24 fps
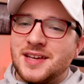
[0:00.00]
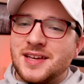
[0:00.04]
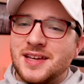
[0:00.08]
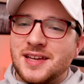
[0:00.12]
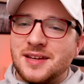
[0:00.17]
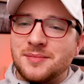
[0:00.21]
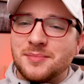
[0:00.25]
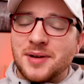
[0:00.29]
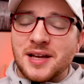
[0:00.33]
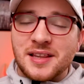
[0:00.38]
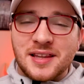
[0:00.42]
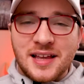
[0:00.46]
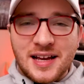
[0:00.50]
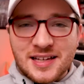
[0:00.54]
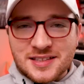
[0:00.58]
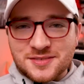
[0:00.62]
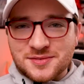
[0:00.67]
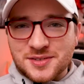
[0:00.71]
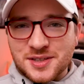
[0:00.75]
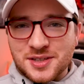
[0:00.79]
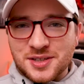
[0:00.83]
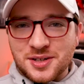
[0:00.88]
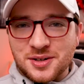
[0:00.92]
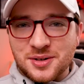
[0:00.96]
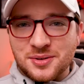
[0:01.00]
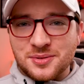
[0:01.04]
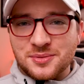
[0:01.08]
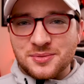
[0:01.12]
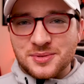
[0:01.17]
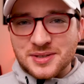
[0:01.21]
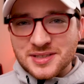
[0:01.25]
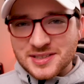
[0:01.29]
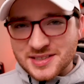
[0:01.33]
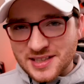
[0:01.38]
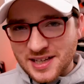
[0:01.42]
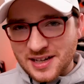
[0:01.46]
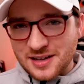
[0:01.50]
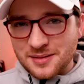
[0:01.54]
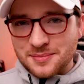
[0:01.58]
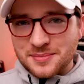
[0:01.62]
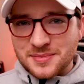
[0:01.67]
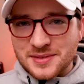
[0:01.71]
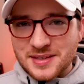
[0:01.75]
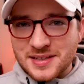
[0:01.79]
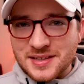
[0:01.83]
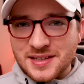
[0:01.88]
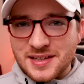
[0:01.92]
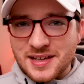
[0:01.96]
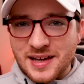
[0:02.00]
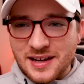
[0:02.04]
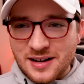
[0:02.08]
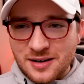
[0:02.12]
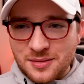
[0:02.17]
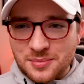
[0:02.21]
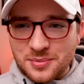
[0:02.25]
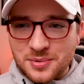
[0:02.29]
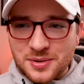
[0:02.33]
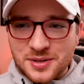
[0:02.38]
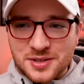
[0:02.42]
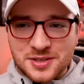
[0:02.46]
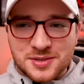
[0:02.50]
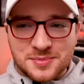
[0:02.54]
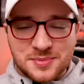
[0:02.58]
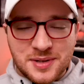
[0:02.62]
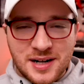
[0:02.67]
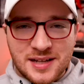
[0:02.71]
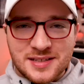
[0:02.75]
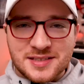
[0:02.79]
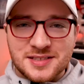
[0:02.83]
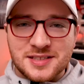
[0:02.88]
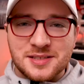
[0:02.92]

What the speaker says: In my last video, we set up the AirPort Express